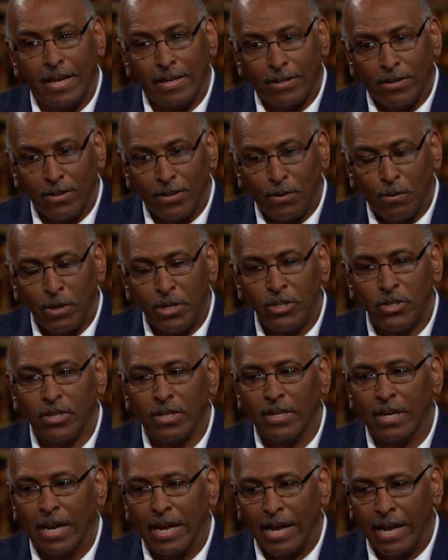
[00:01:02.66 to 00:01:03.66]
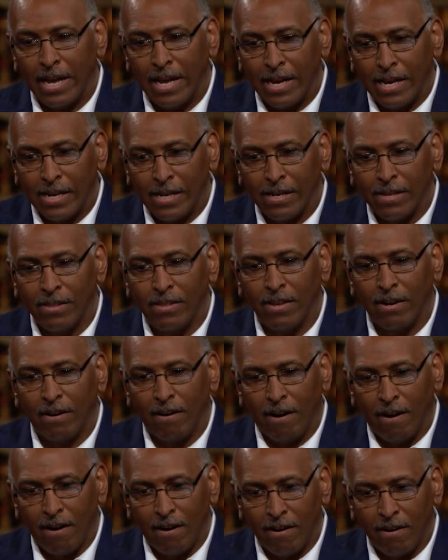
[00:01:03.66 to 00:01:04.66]
Good question.
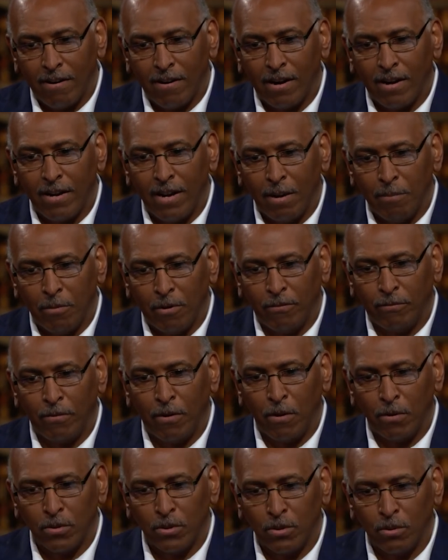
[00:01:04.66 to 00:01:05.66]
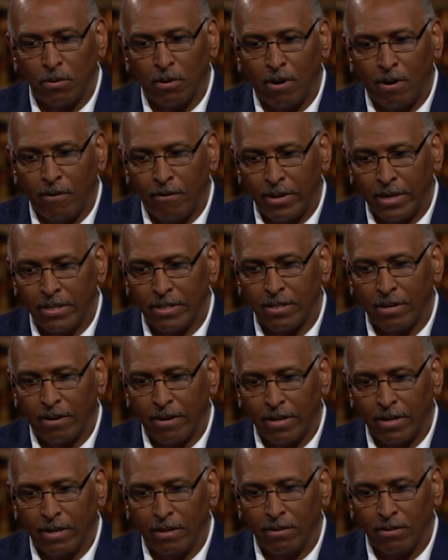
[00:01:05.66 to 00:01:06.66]
There are a number of folks who are already
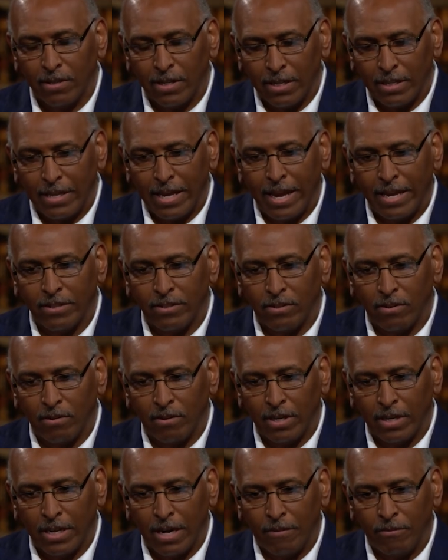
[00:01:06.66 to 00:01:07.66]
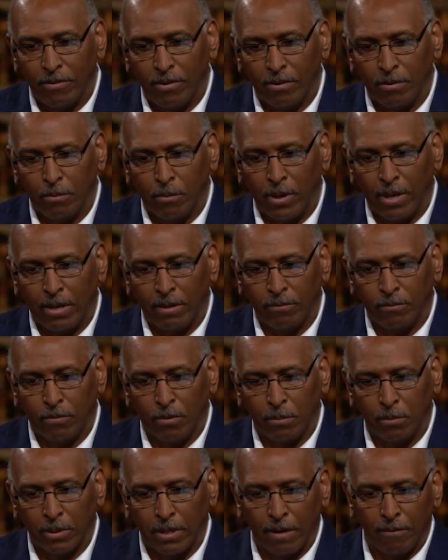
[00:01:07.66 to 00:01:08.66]
starting to look at that. Certainly Governor Weld,
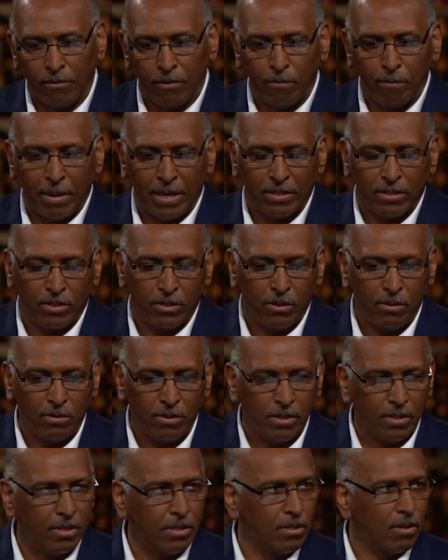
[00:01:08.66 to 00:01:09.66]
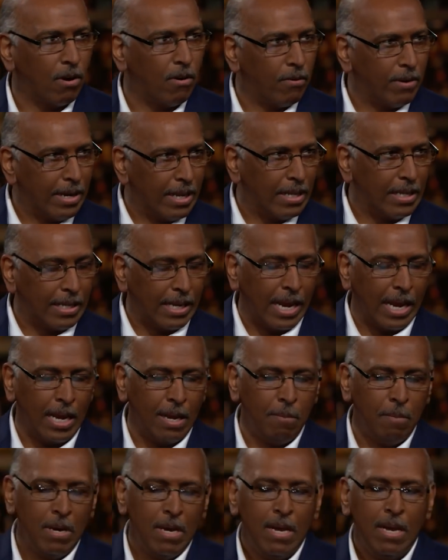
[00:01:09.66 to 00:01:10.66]
former governor of Massachusetts, is already in the
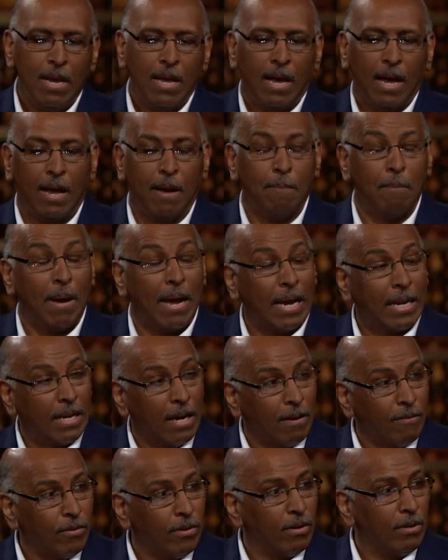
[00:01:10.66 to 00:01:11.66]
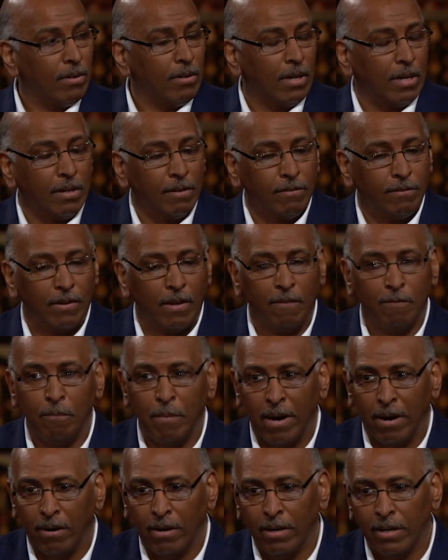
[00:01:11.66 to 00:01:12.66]
game. My governor of
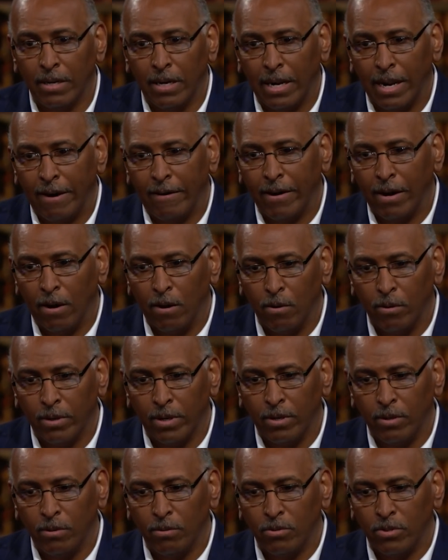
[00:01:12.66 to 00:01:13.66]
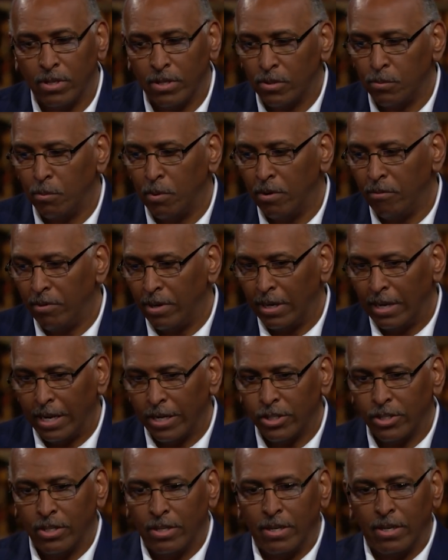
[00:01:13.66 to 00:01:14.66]
Maryland, Larry Hogan, who just won
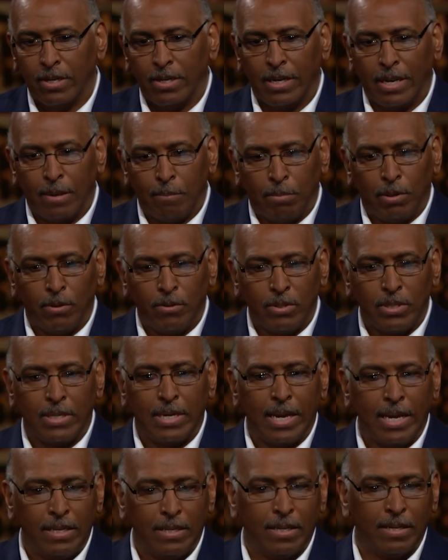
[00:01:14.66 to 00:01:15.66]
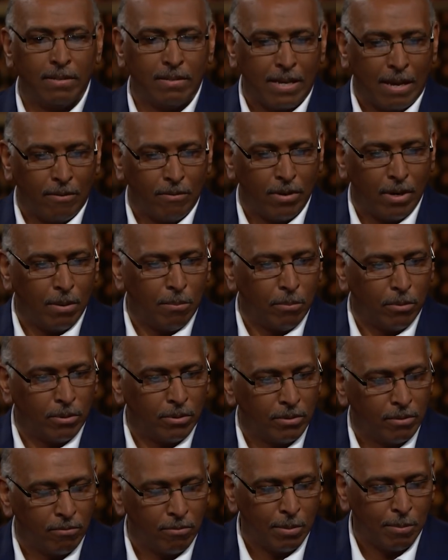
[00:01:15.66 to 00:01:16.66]
re-election in a blue state that's
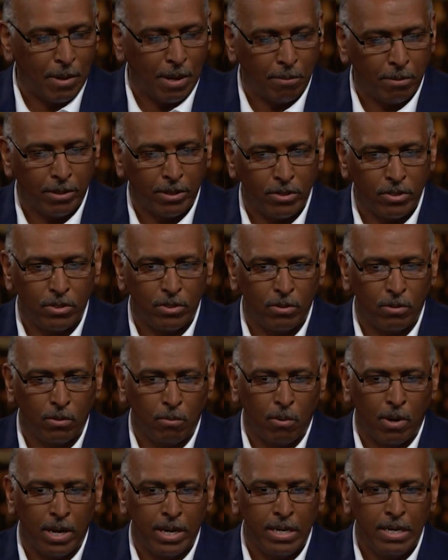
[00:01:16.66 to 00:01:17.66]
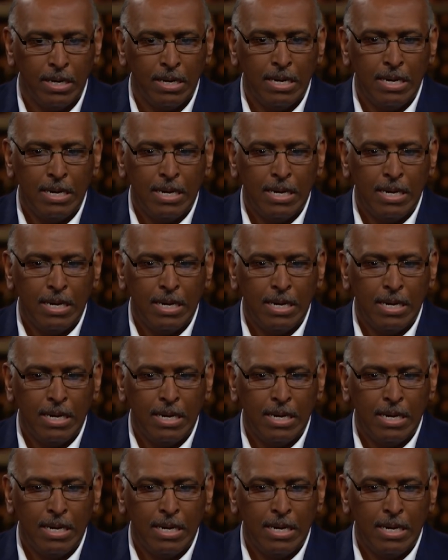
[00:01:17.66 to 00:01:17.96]
outnumbered Republicans 2-1,